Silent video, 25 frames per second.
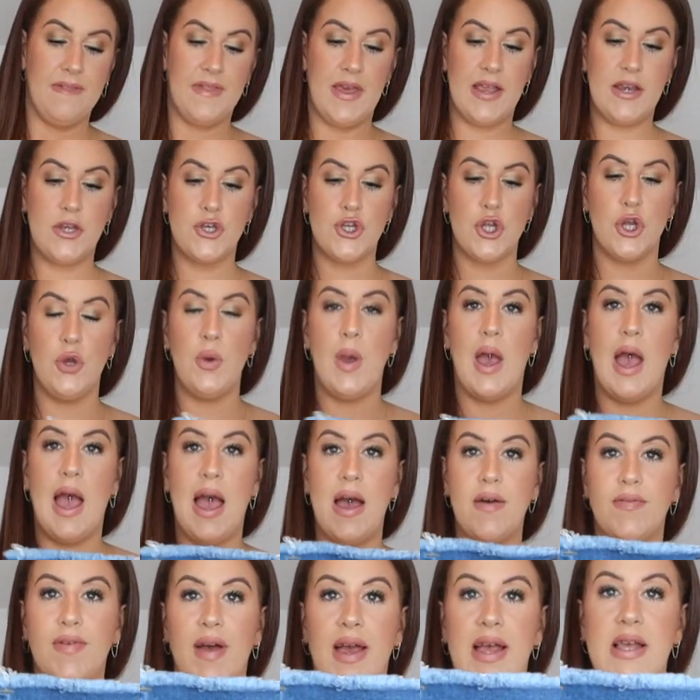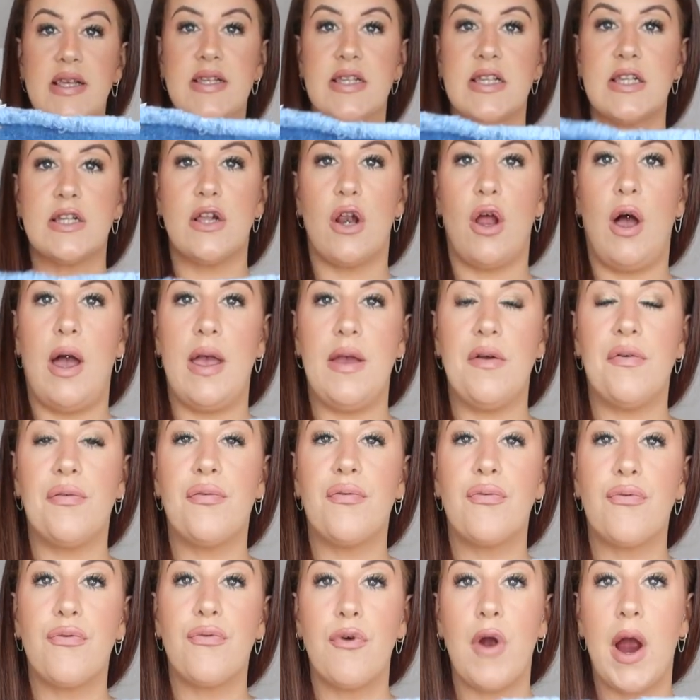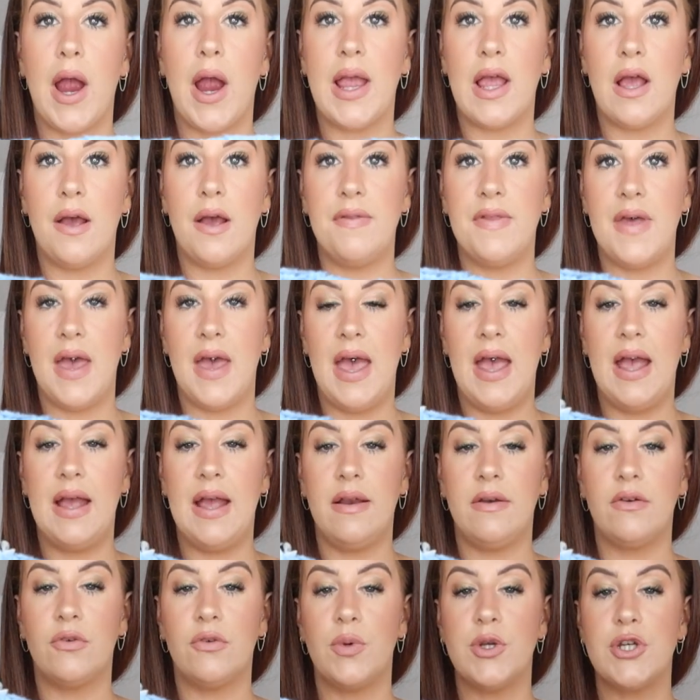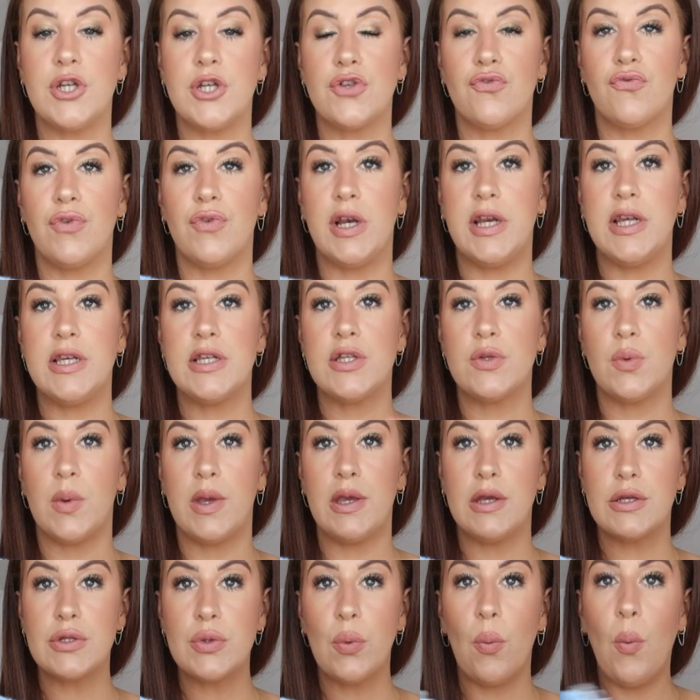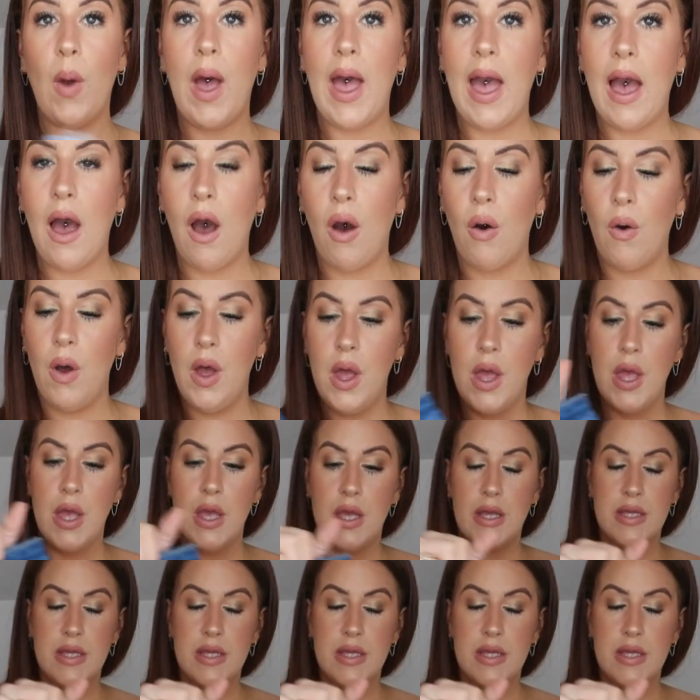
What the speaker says: They do have a slight fray at the end, which is really sweet as well.